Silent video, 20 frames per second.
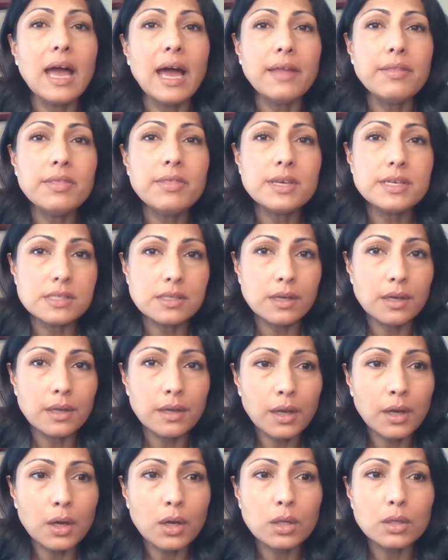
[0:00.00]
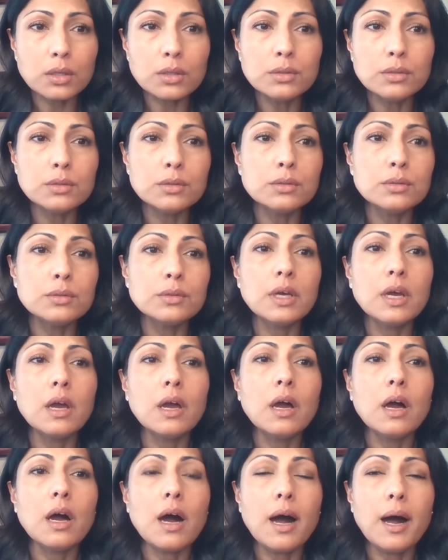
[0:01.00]
And this could include
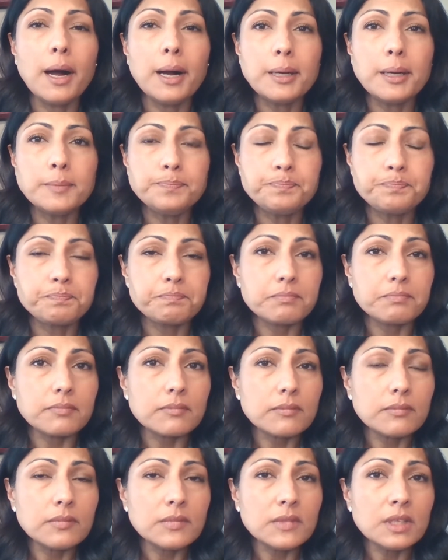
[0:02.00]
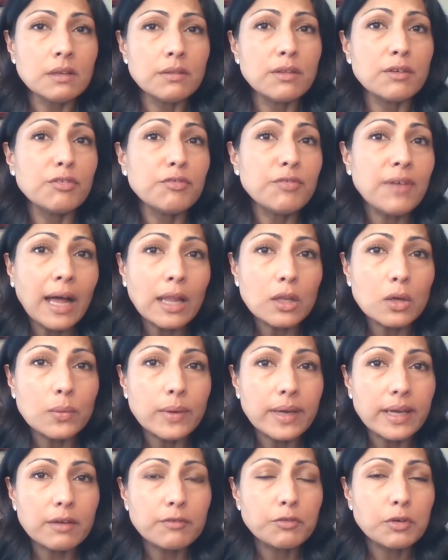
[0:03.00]
the following.